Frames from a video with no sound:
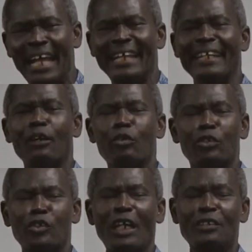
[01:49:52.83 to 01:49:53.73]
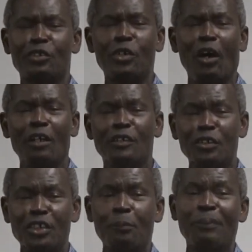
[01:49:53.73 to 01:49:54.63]
And they could trust God
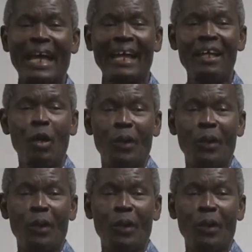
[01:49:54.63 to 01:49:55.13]
to supply.